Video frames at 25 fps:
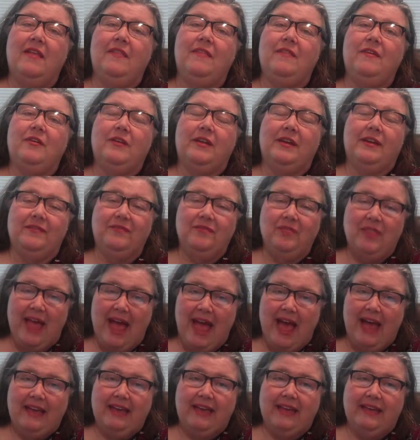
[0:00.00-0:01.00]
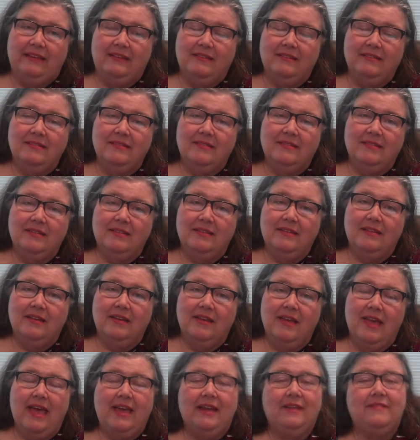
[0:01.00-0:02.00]
they're going to flag it
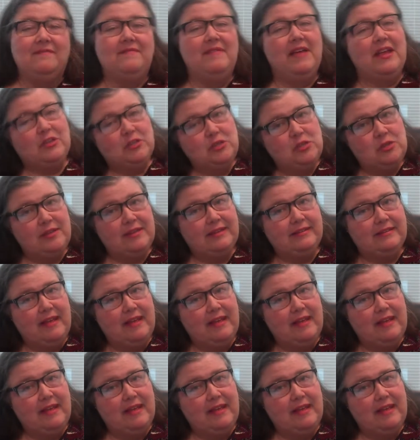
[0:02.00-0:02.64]
and eventually